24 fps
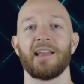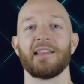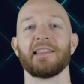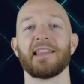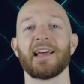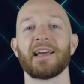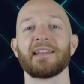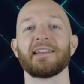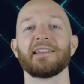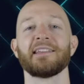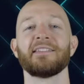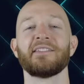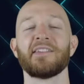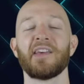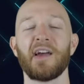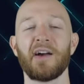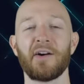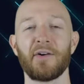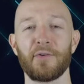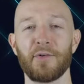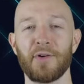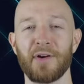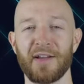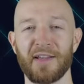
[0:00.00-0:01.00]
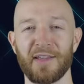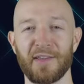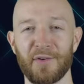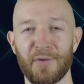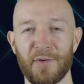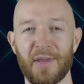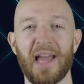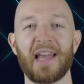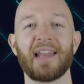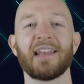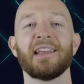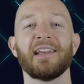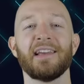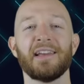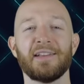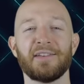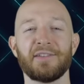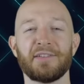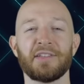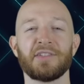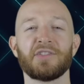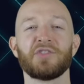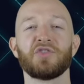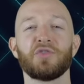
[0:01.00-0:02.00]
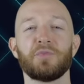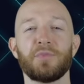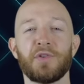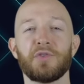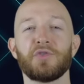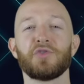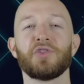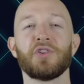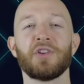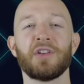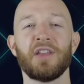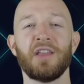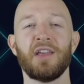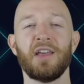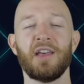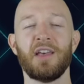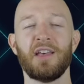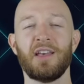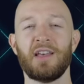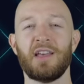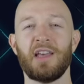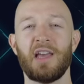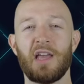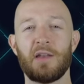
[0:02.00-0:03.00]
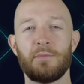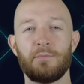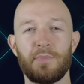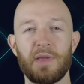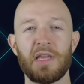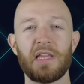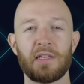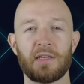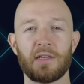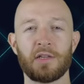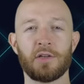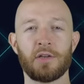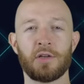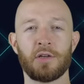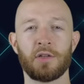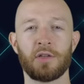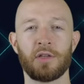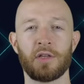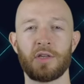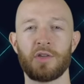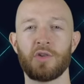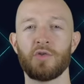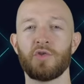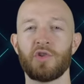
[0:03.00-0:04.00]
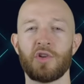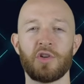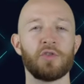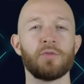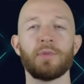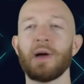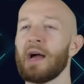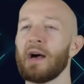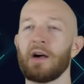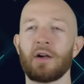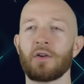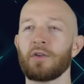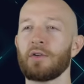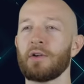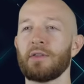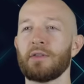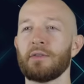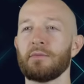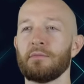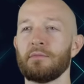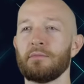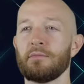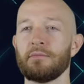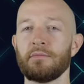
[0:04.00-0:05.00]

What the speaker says: That is how you get distribution and beat the YouTube algorithm.